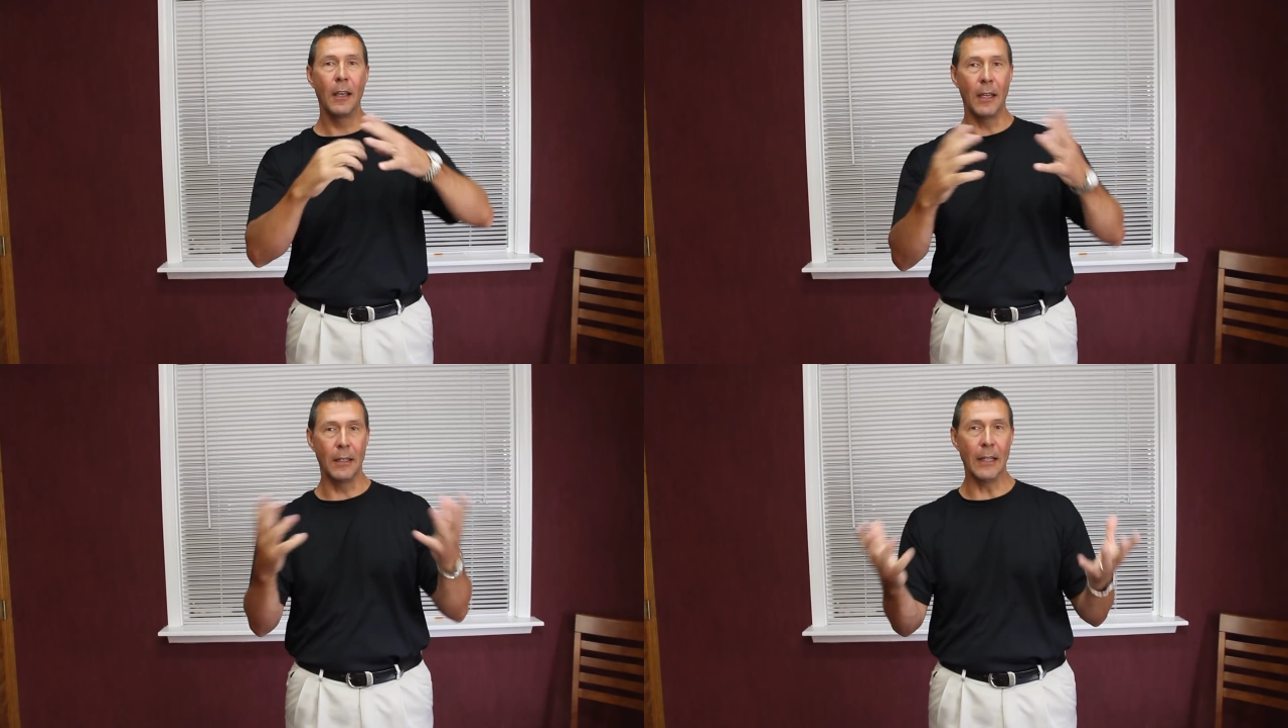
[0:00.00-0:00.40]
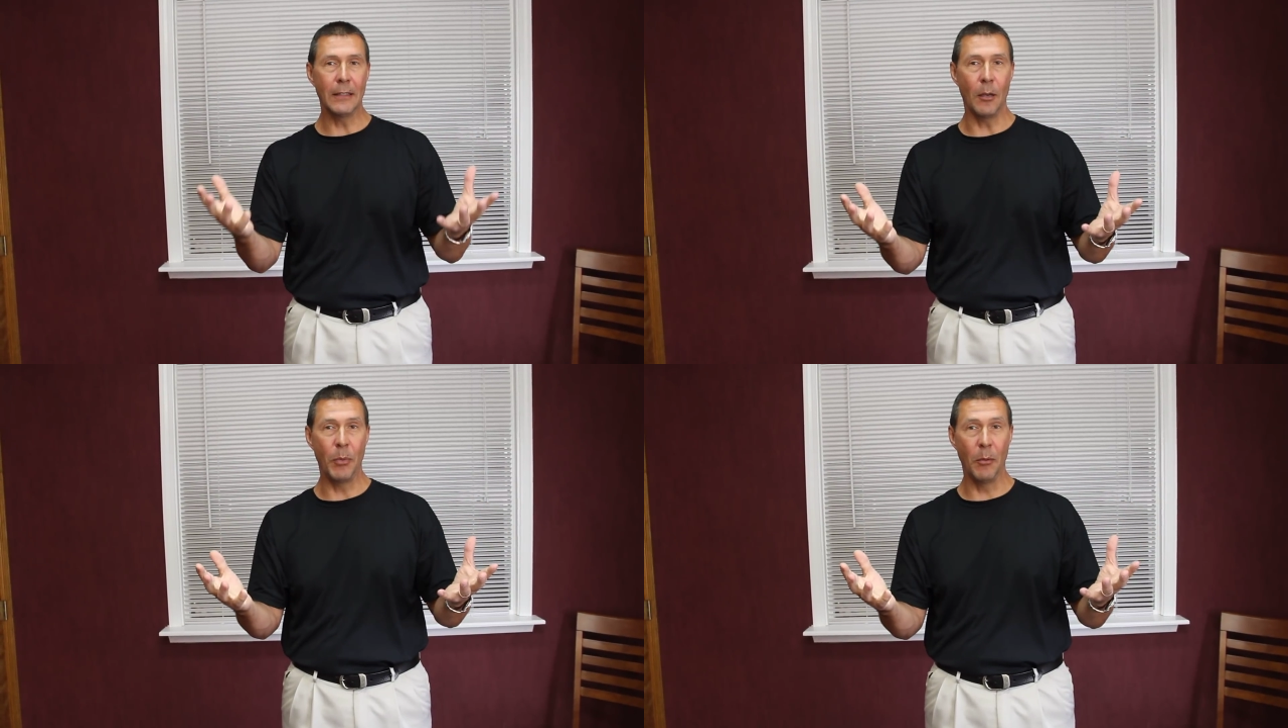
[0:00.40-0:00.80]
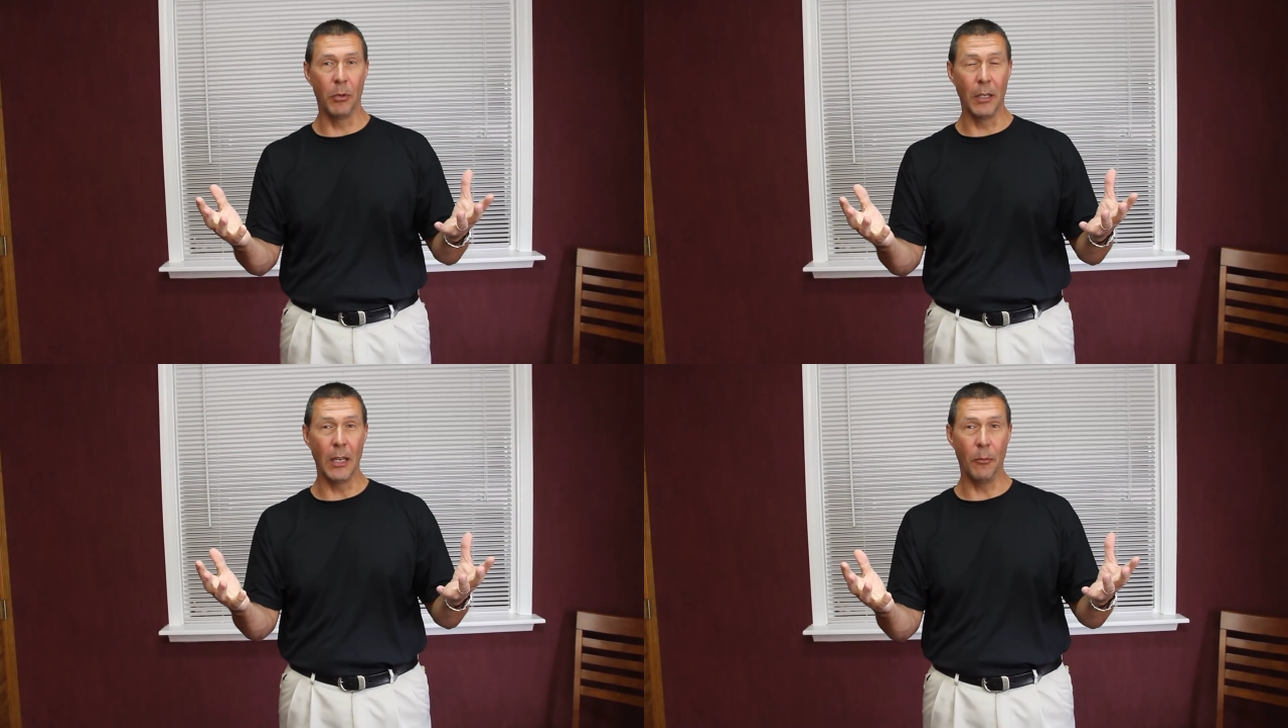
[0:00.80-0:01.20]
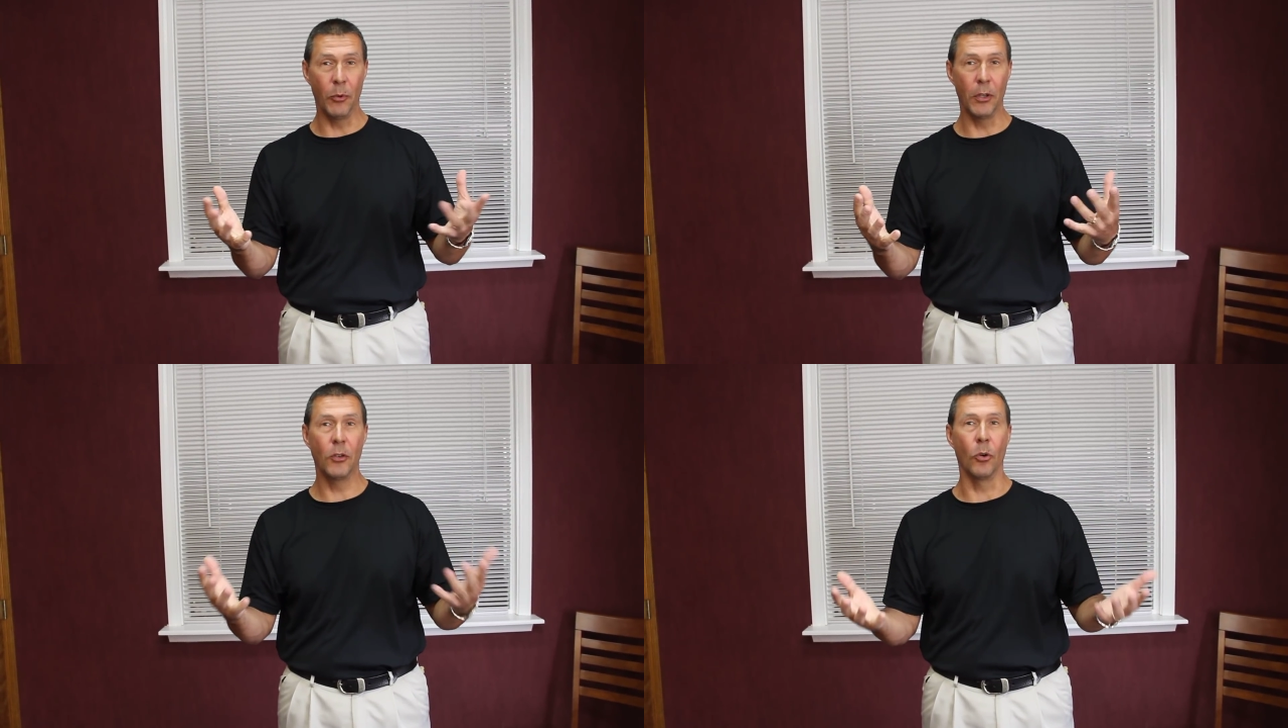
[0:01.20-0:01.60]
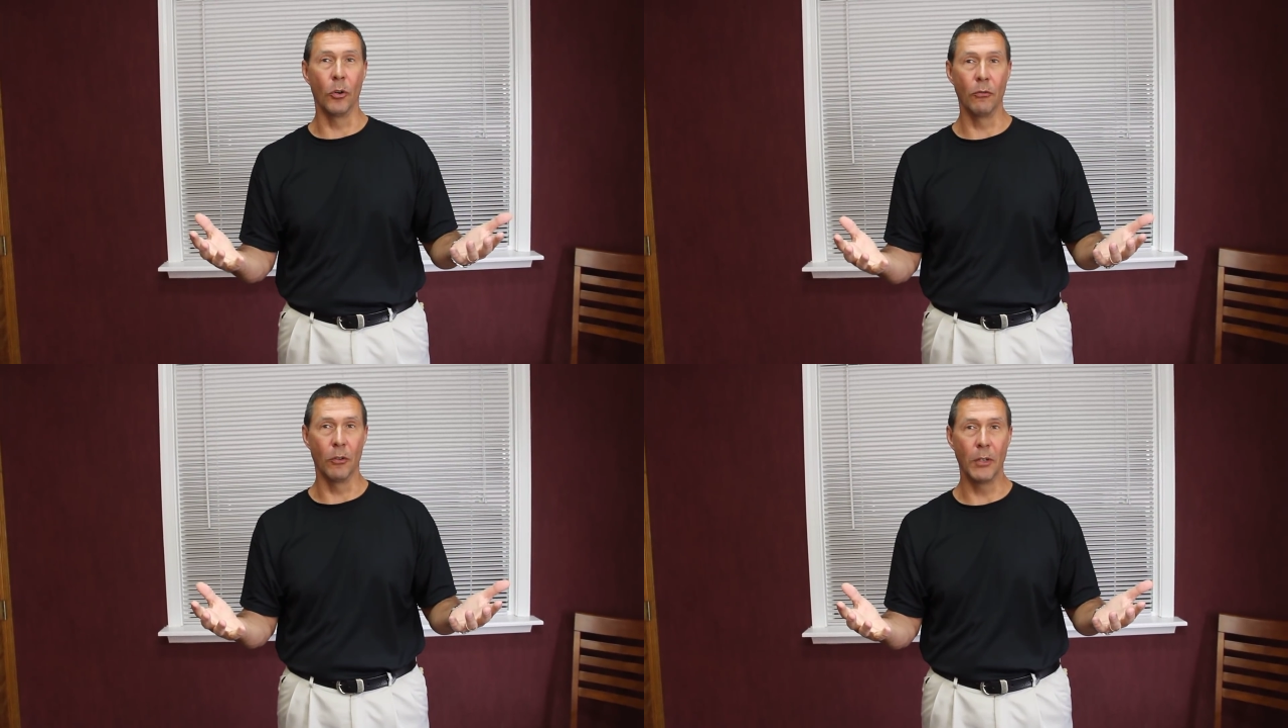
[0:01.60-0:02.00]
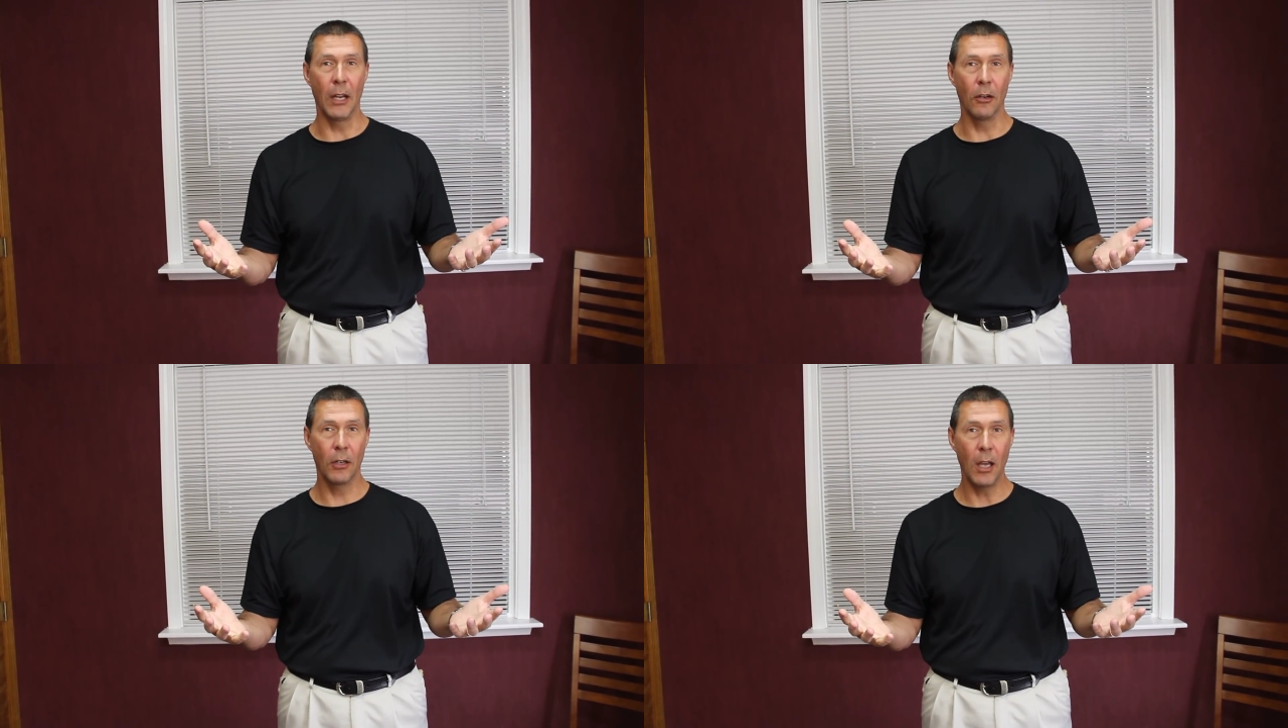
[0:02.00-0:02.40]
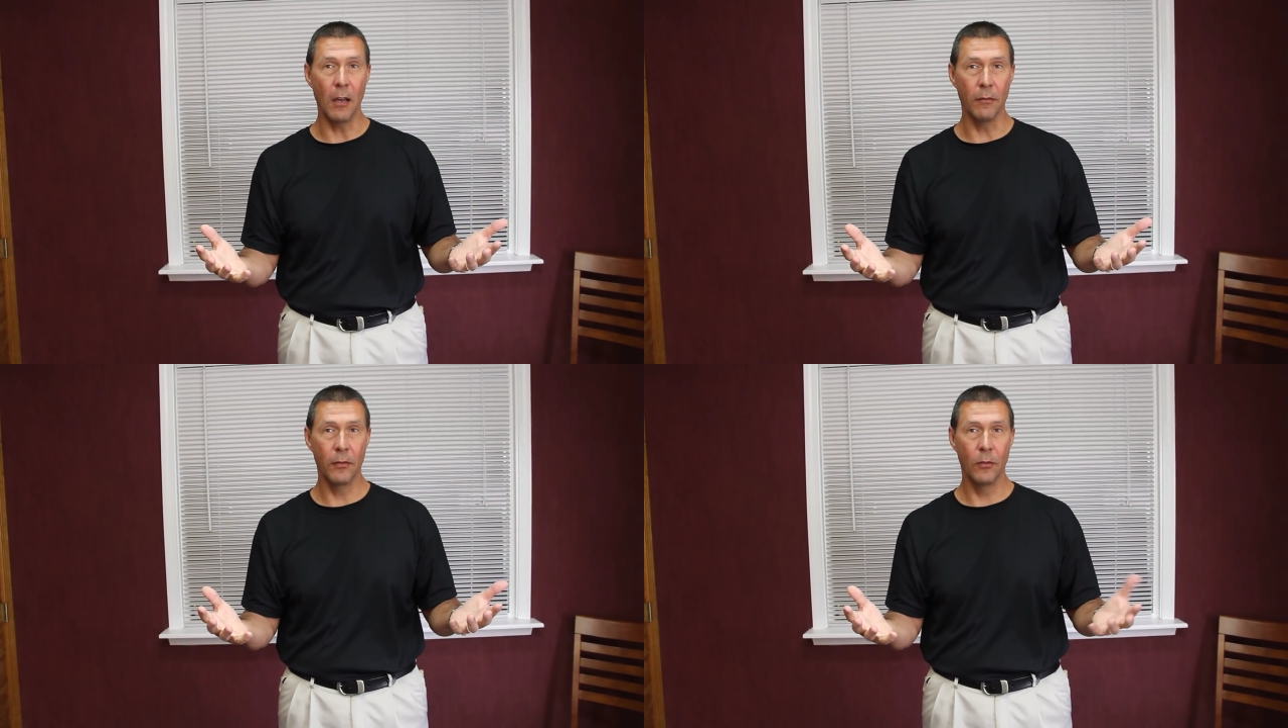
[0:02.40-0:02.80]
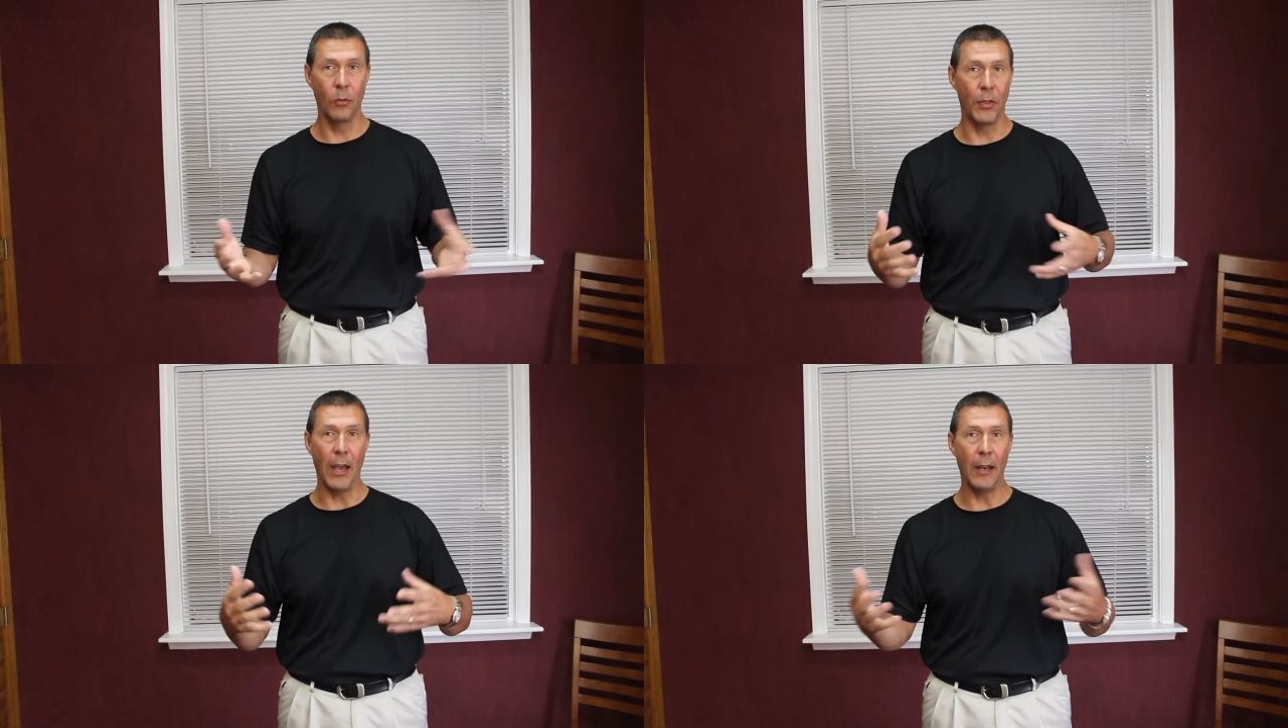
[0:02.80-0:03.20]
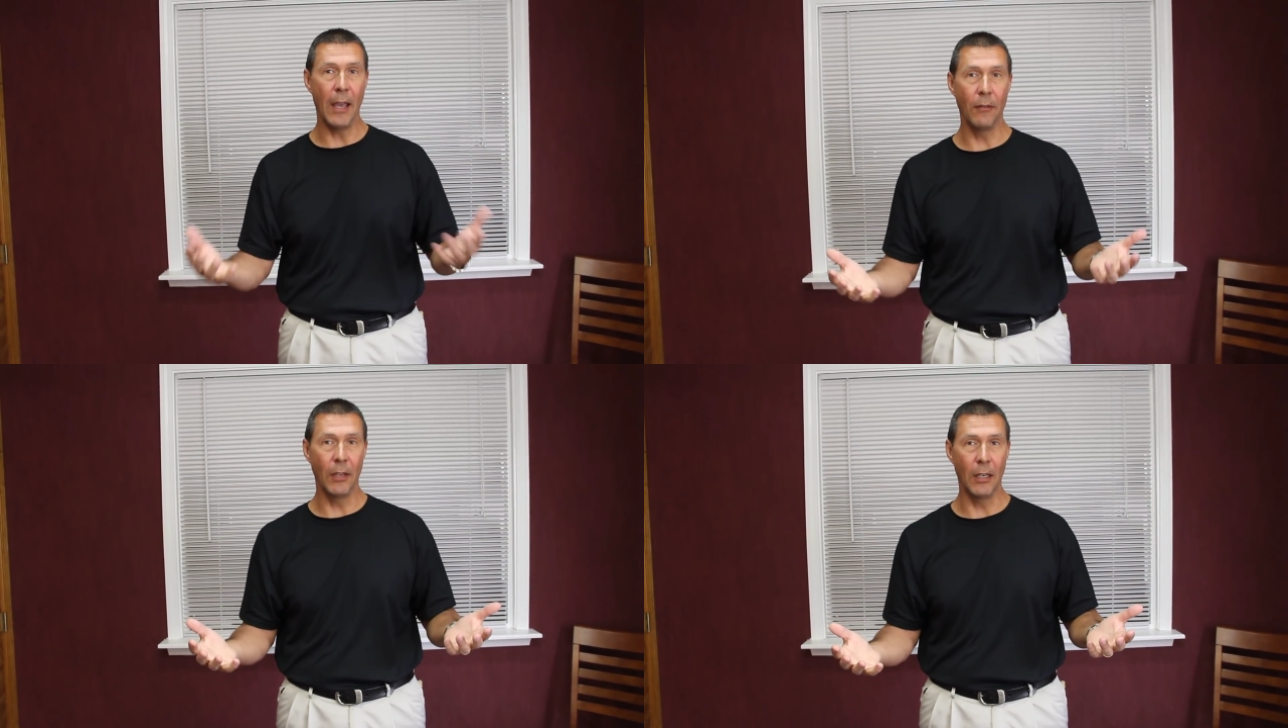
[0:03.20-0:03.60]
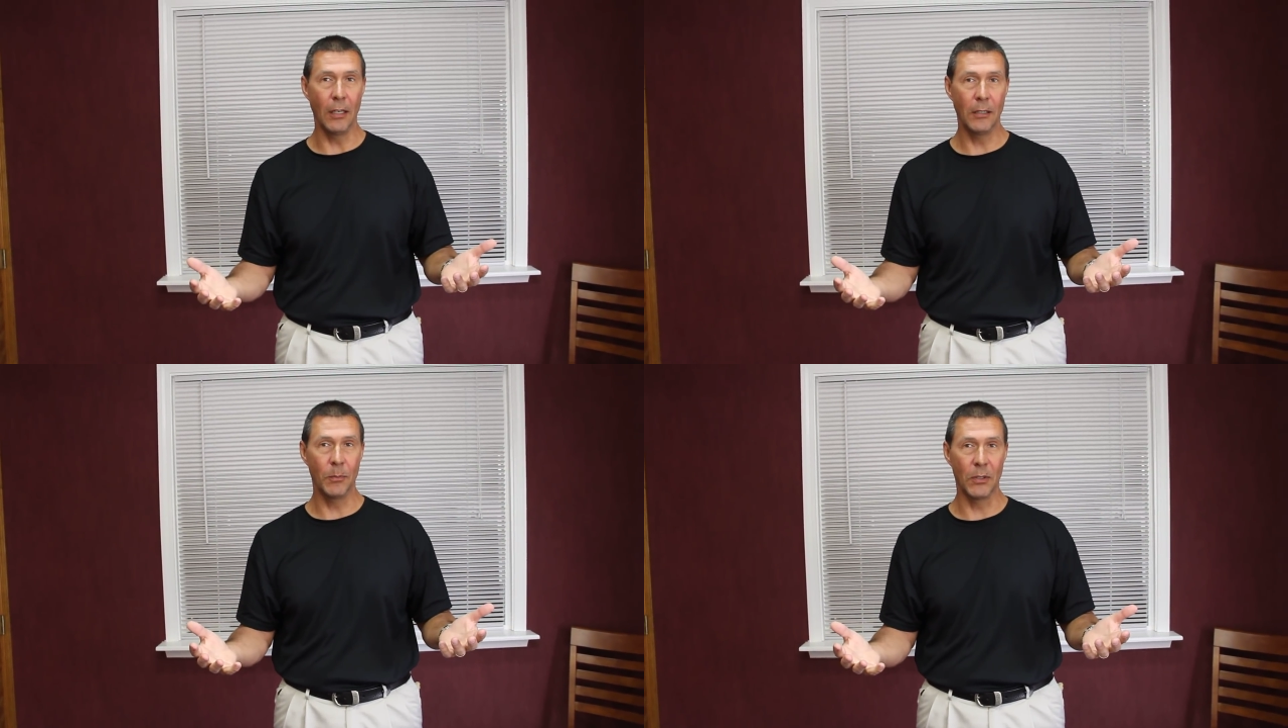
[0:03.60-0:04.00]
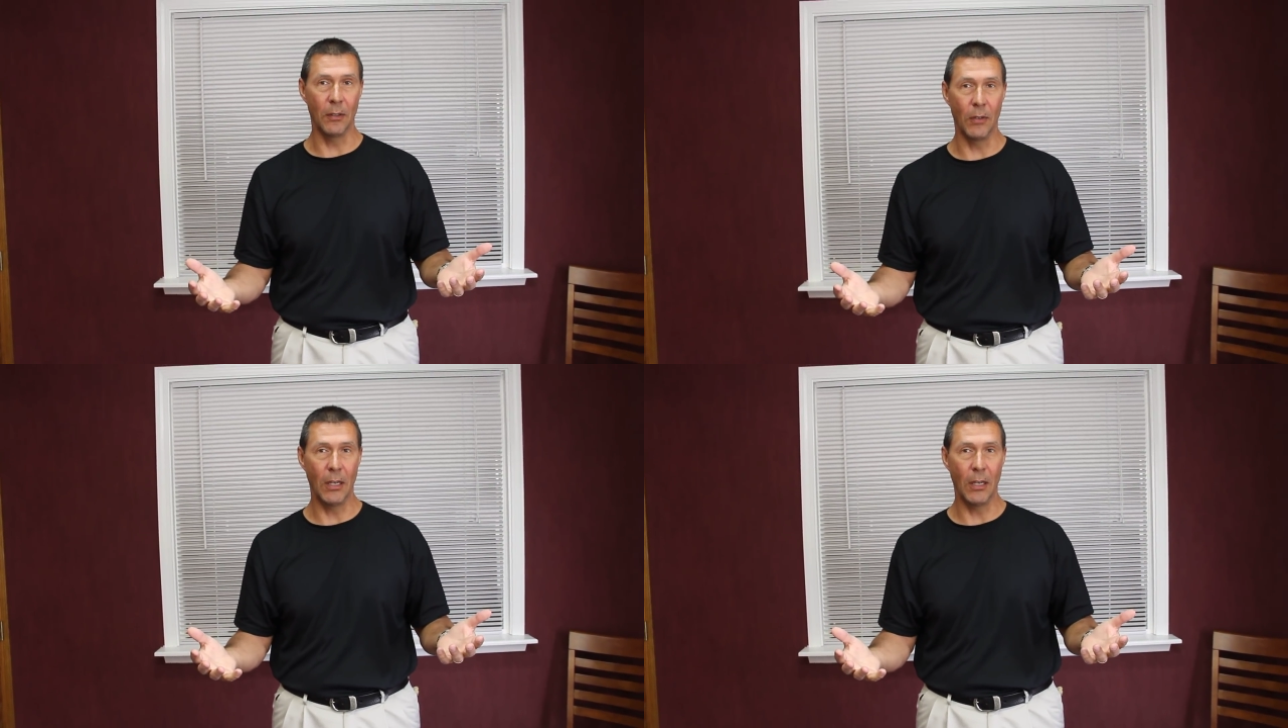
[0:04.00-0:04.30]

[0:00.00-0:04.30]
and that's how people end up with a torn rotator cuff without having any specific